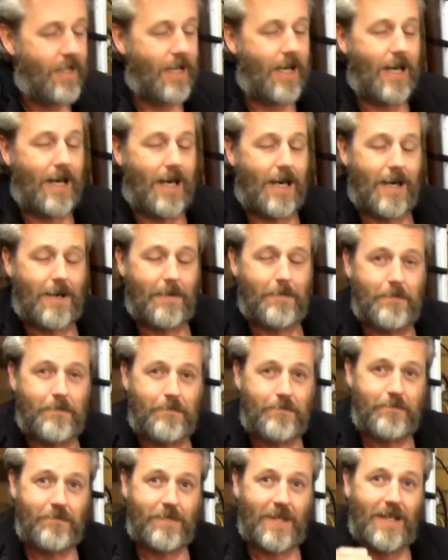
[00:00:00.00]

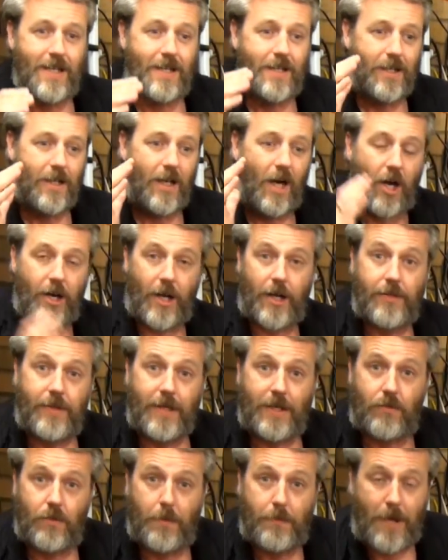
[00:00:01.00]
I don't
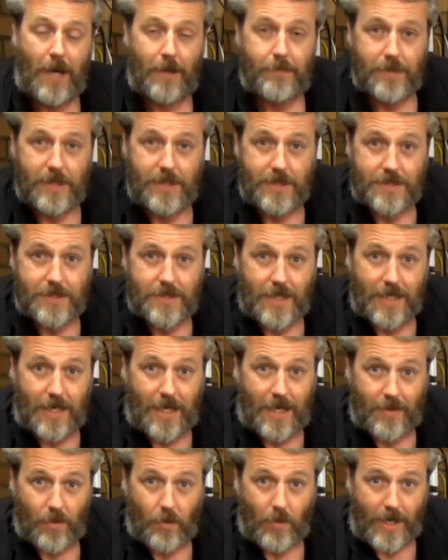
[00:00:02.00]
think Grip Puppies
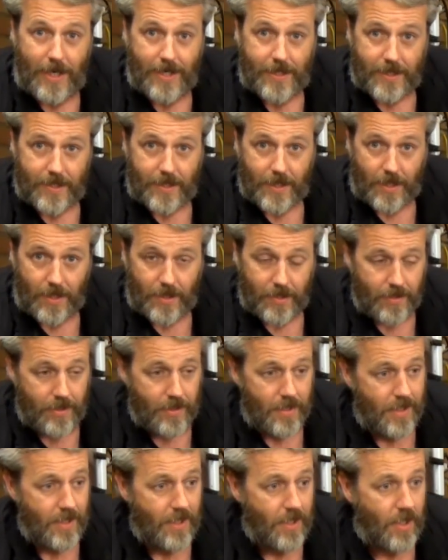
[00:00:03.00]
are the way to go.
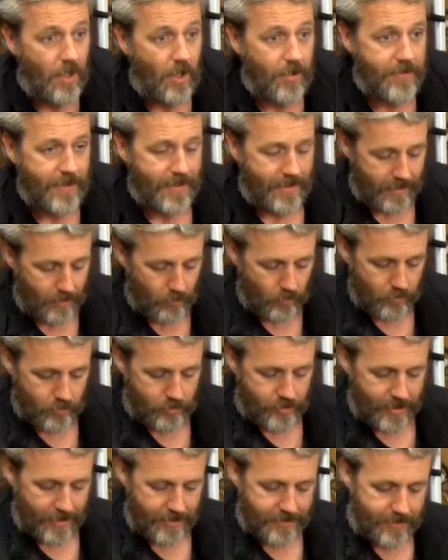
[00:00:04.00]
I think it will
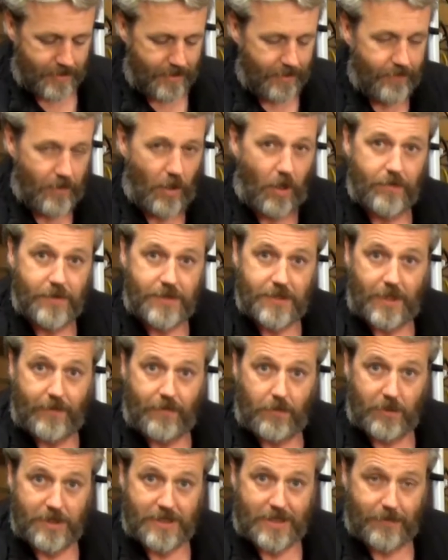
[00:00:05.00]
just give you, obviously
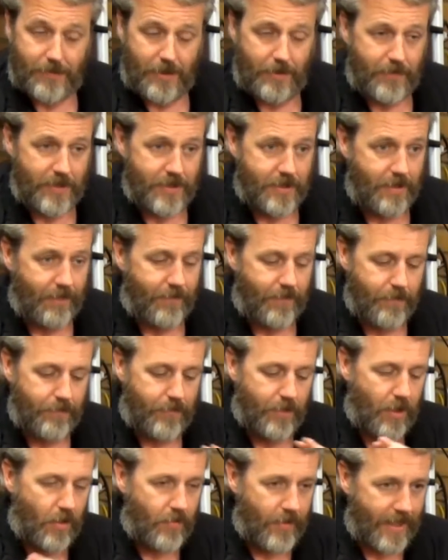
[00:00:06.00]
everybody's going to be a bit different,
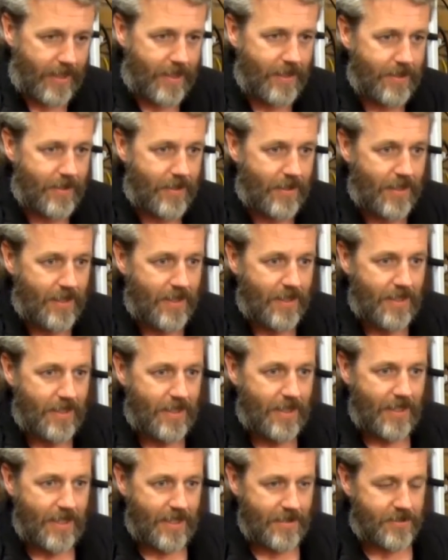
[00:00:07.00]
but I reckon
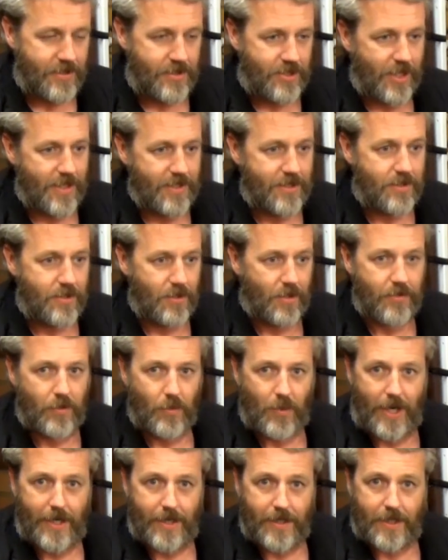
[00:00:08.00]
it's just not the
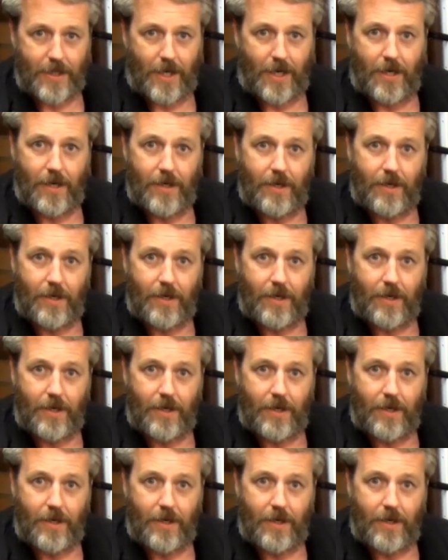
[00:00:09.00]
way to go.